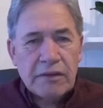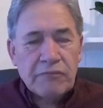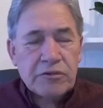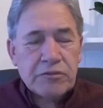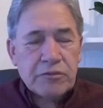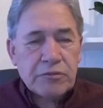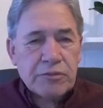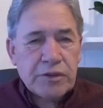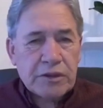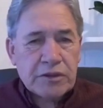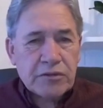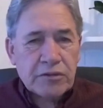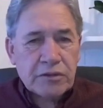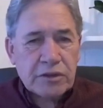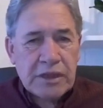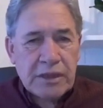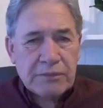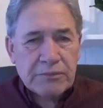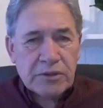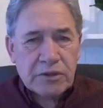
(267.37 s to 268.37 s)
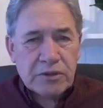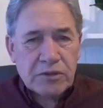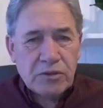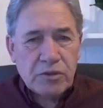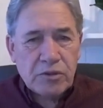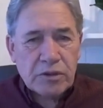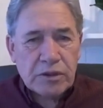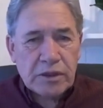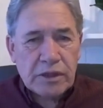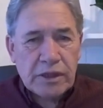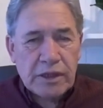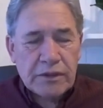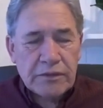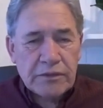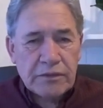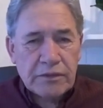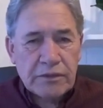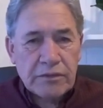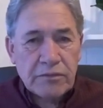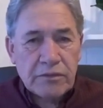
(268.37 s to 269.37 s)
uh, with respect to Captain Cook
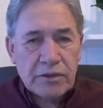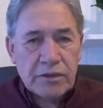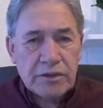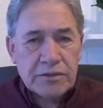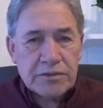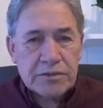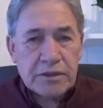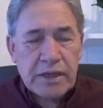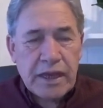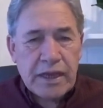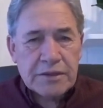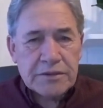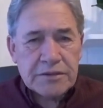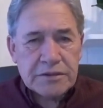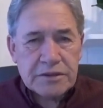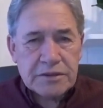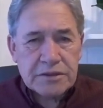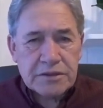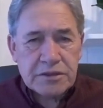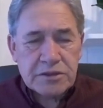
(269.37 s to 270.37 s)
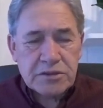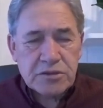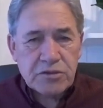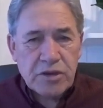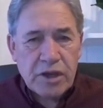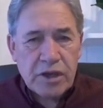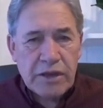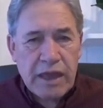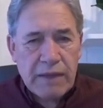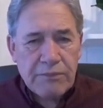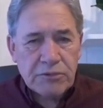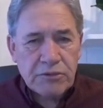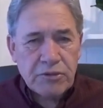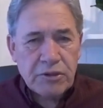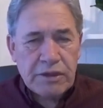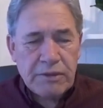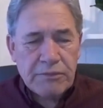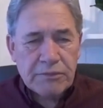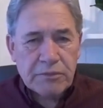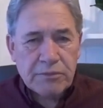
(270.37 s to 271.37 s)
and his ancestors, who are,
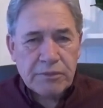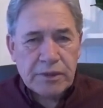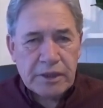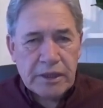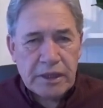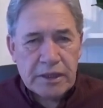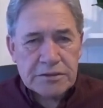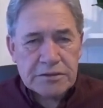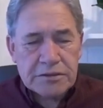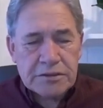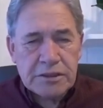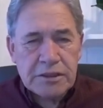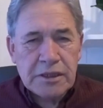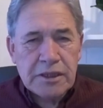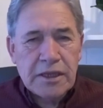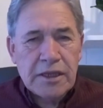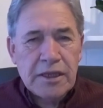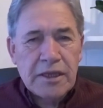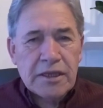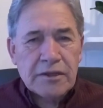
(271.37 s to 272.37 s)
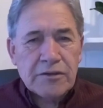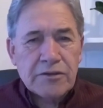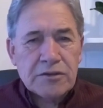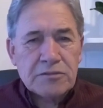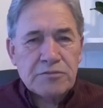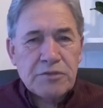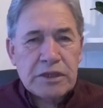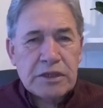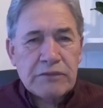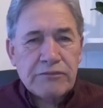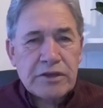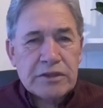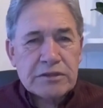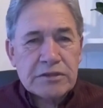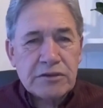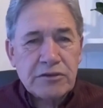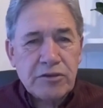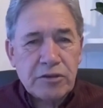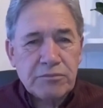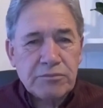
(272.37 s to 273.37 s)
don't happen to be us, because many of
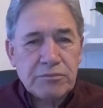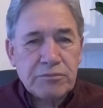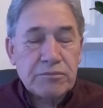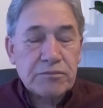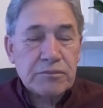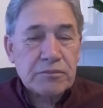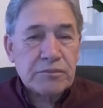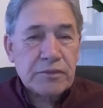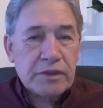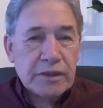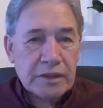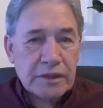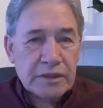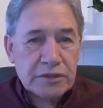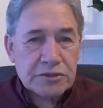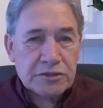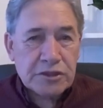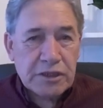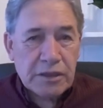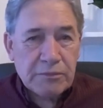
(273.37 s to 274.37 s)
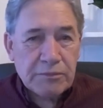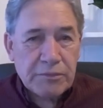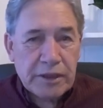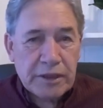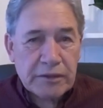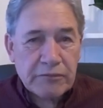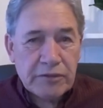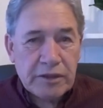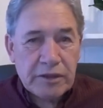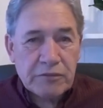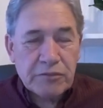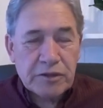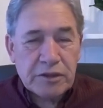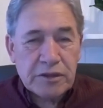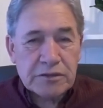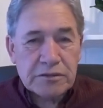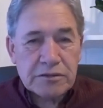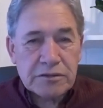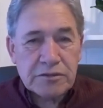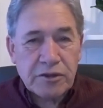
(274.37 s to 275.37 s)
us are not English in our background,
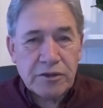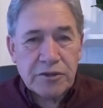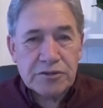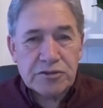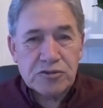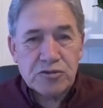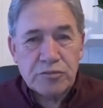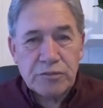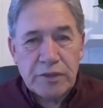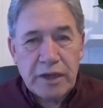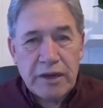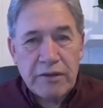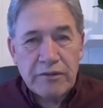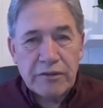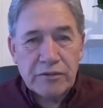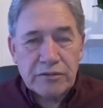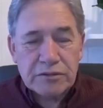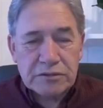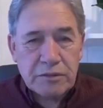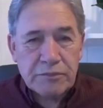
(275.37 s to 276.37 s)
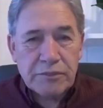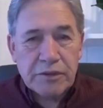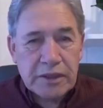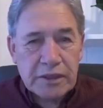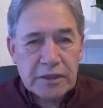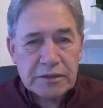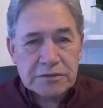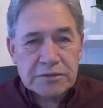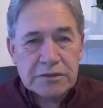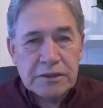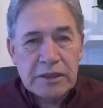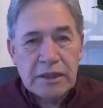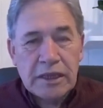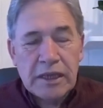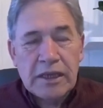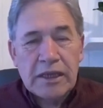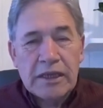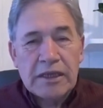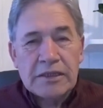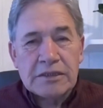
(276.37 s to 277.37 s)
we're Scottish or Maori or something else.
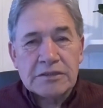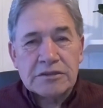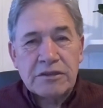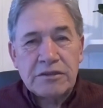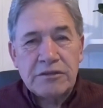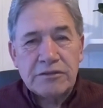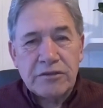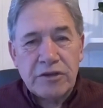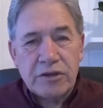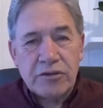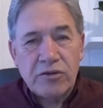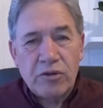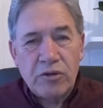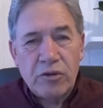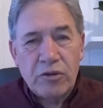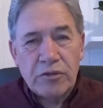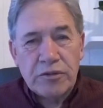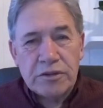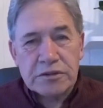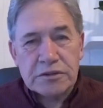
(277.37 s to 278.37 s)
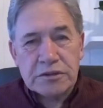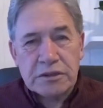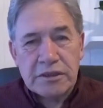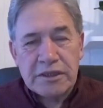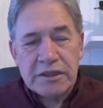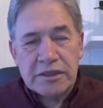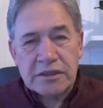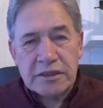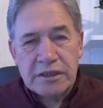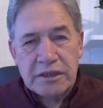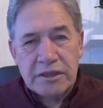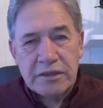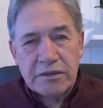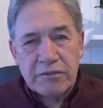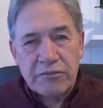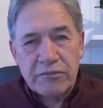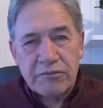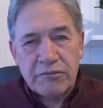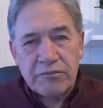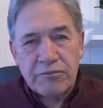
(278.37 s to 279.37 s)
So you've got all this linked
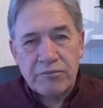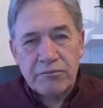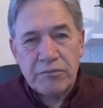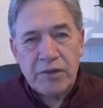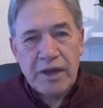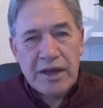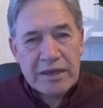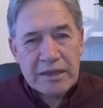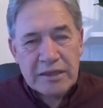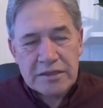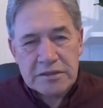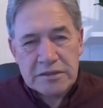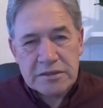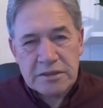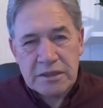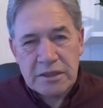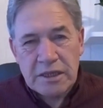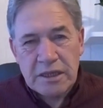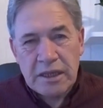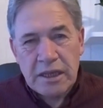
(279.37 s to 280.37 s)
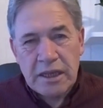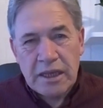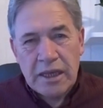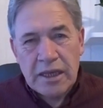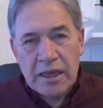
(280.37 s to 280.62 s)
in mindless